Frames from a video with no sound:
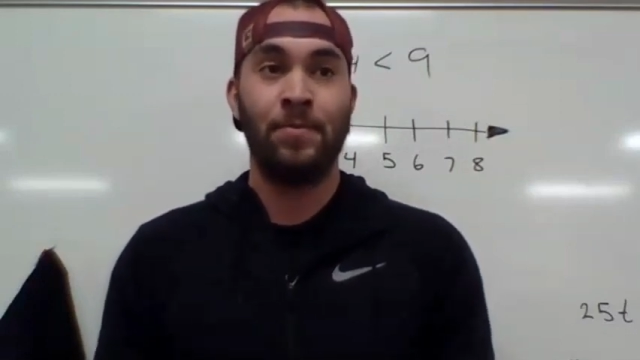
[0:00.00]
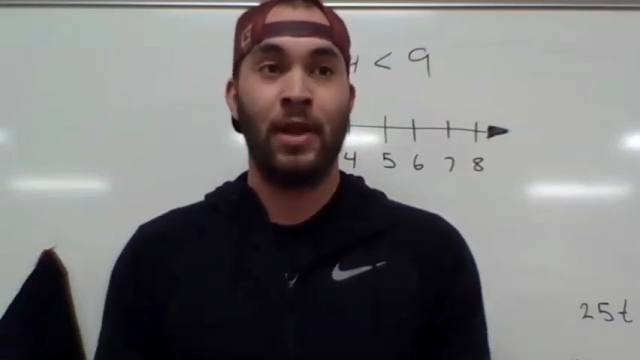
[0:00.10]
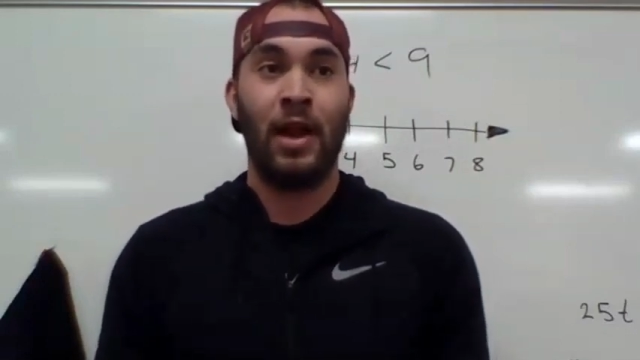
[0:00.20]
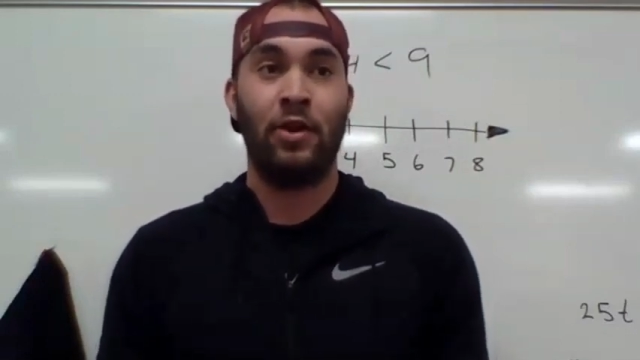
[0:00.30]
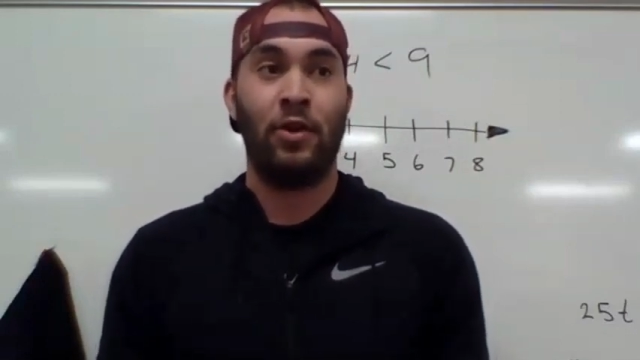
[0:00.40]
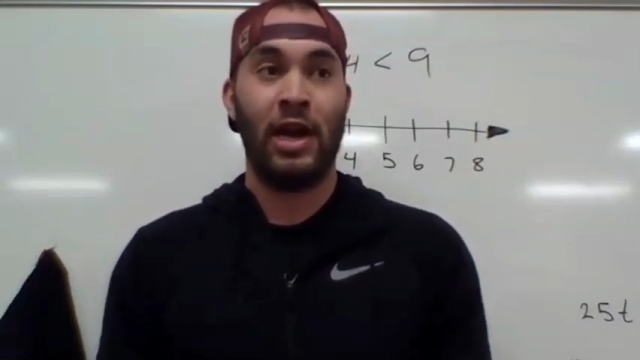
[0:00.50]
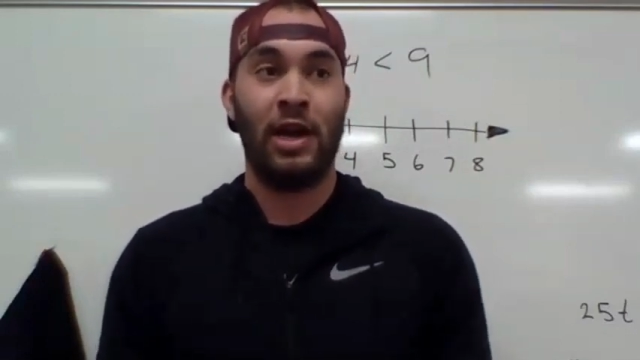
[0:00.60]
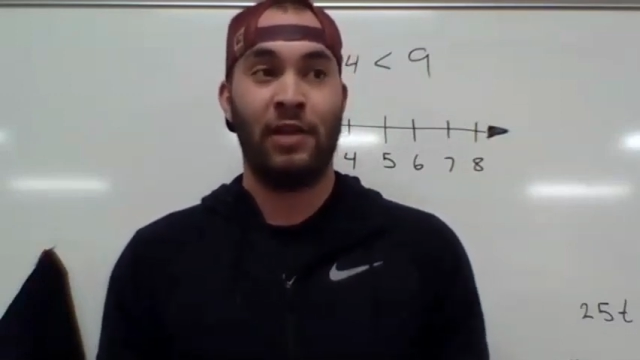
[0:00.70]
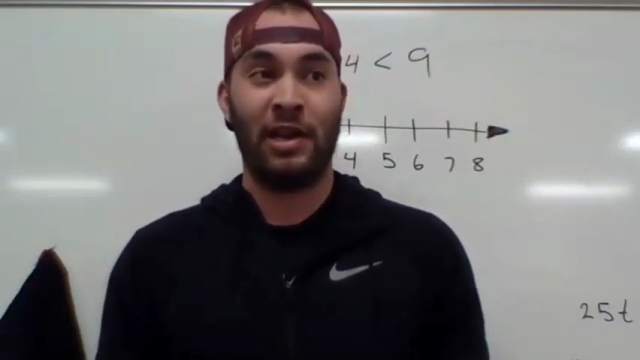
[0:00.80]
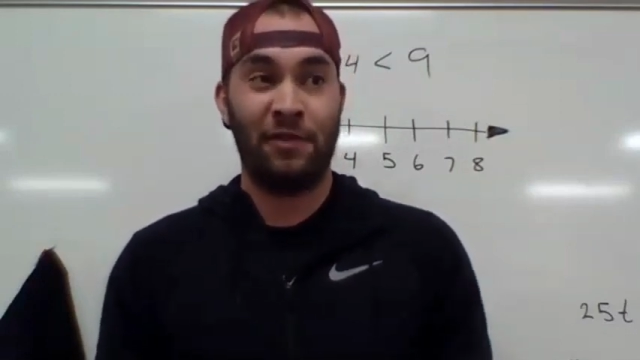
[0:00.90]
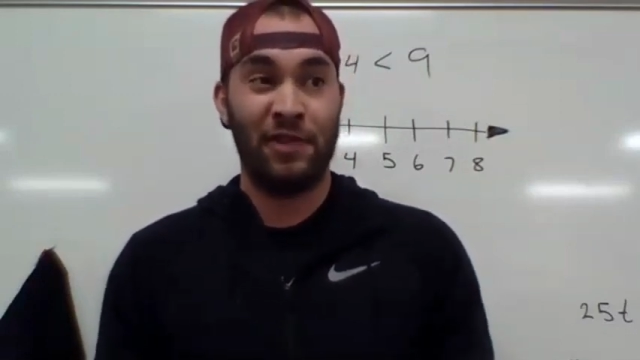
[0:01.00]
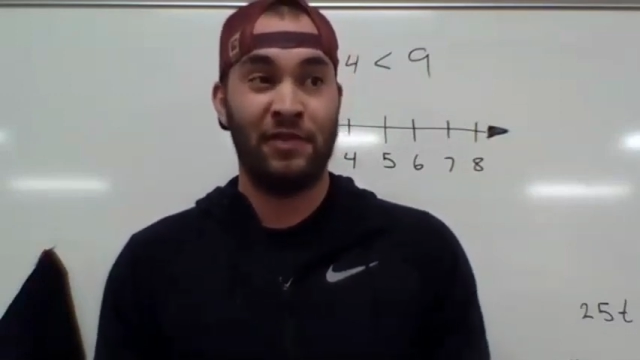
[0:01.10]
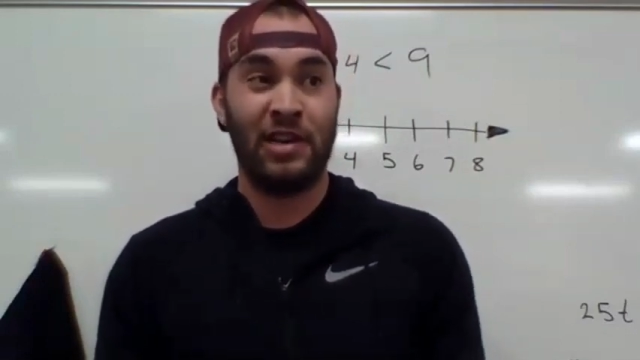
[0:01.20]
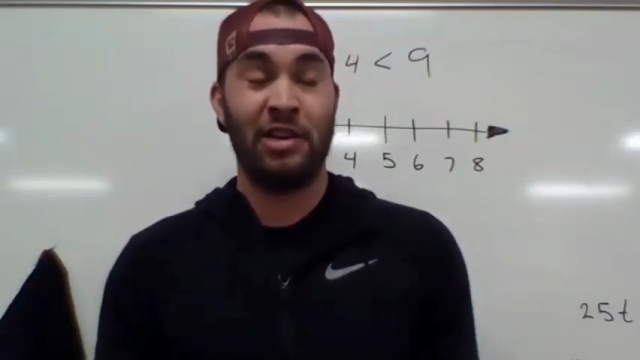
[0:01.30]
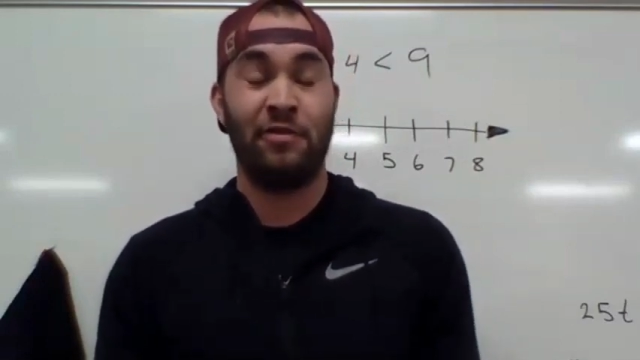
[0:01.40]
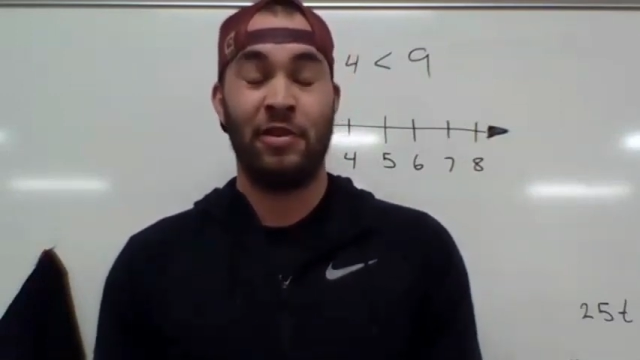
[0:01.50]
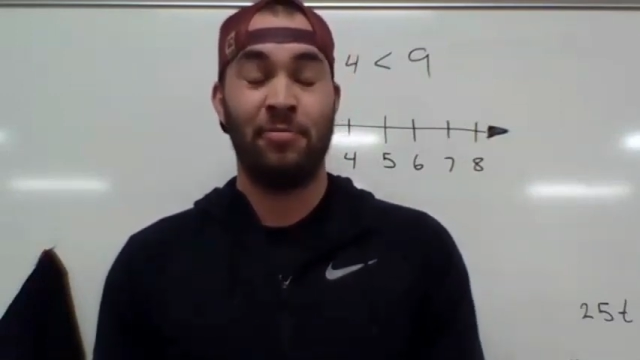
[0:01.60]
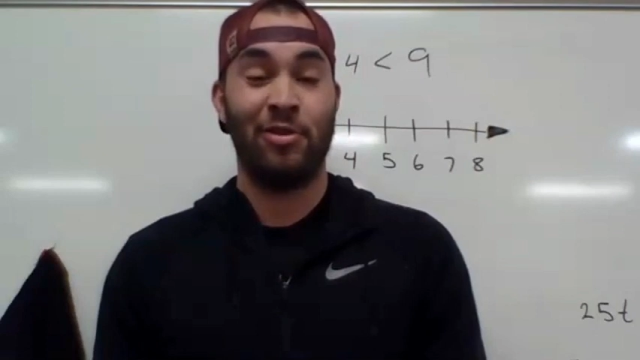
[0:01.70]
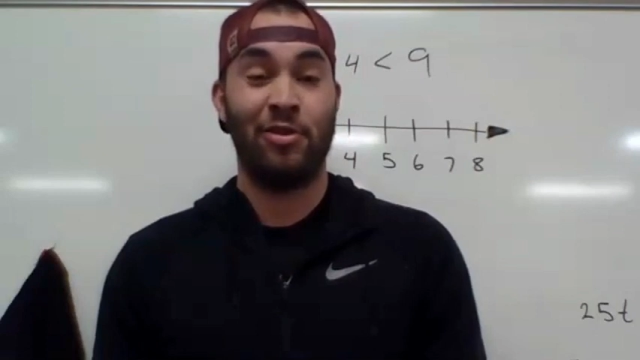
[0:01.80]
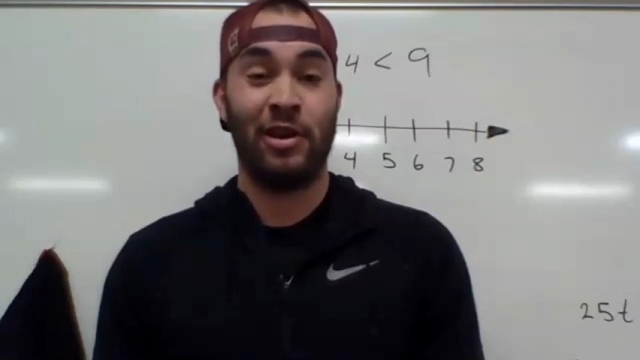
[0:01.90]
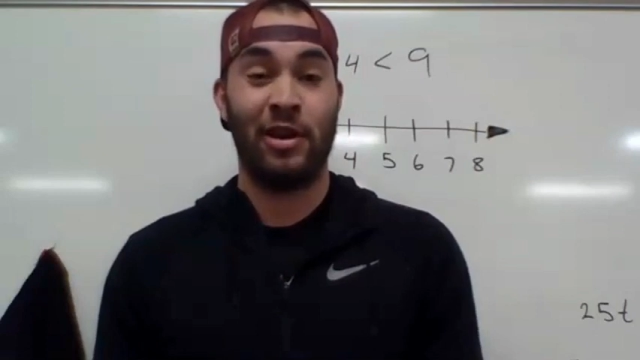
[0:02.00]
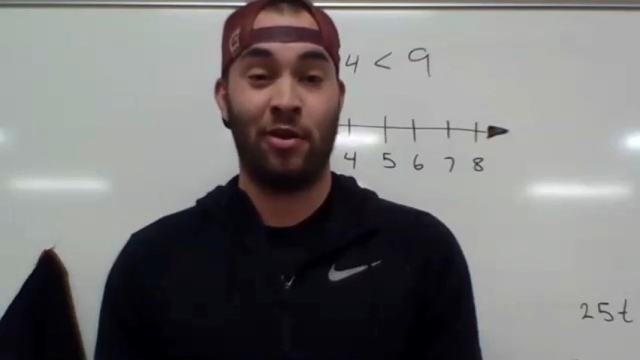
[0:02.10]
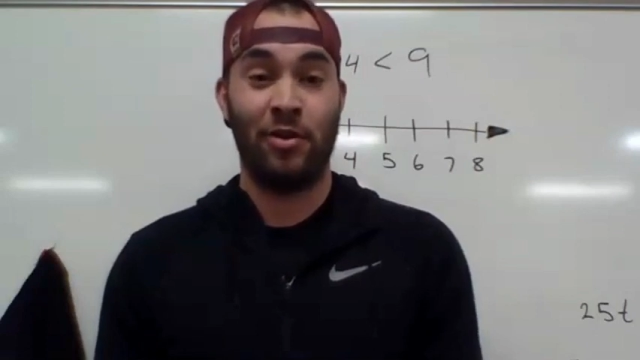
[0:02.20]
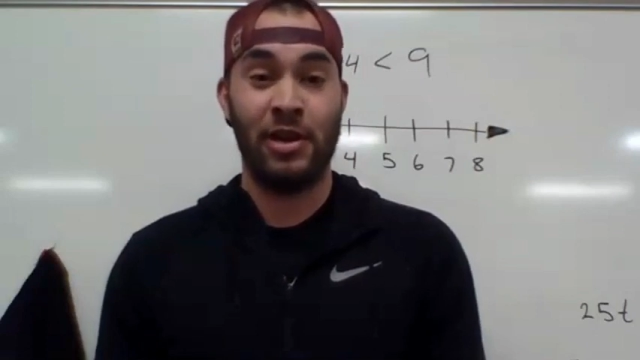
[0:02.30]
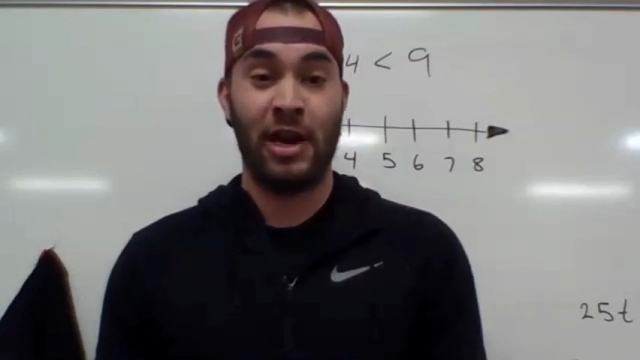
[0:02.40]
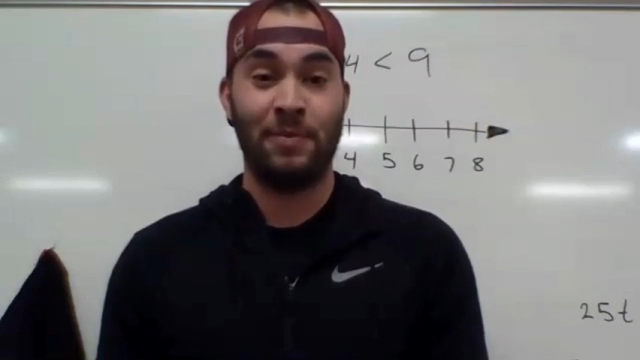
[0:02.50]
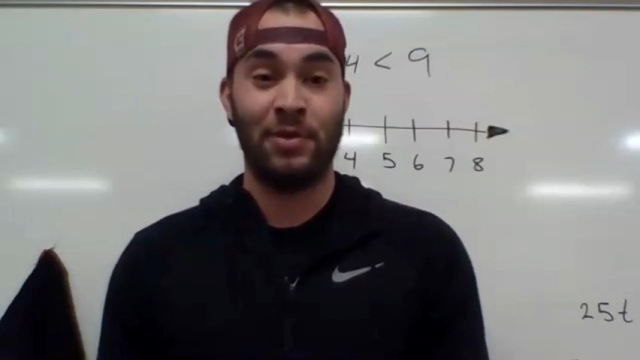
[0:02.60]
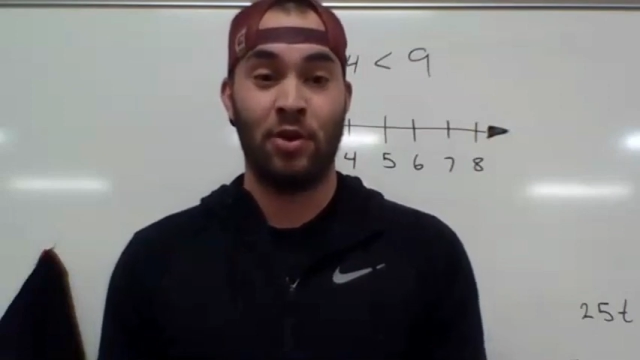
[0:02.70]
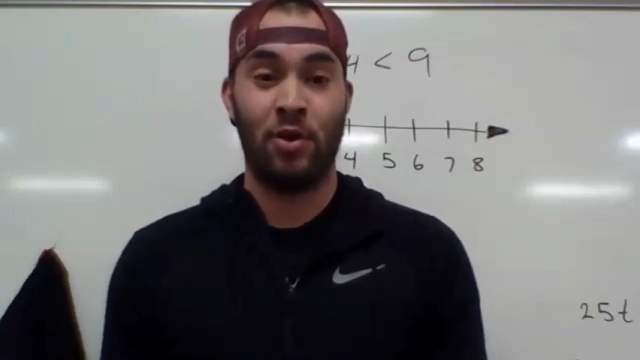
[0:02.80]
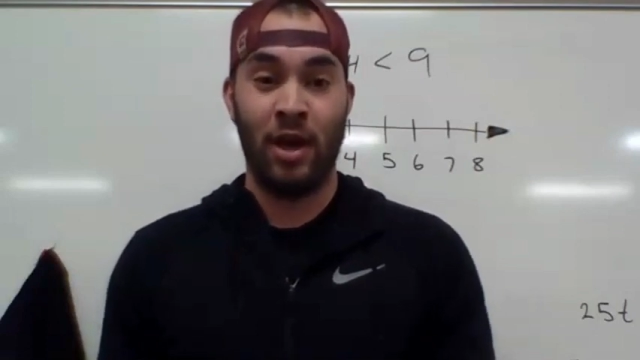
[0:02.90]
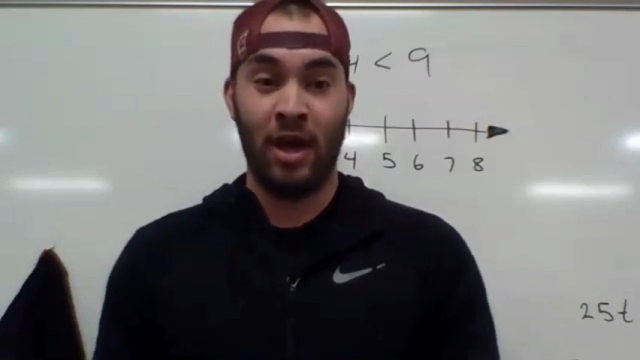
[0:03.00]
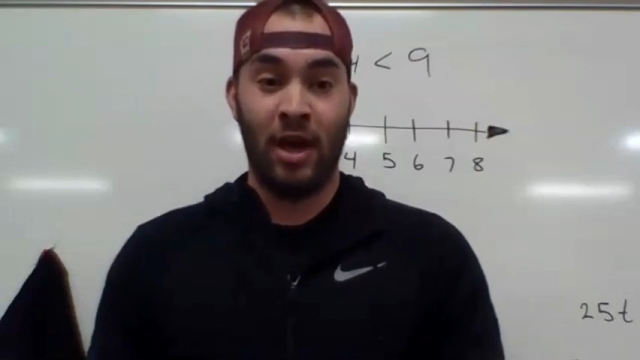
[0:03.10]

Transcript: I don't have like 15 of you blurting all the time, so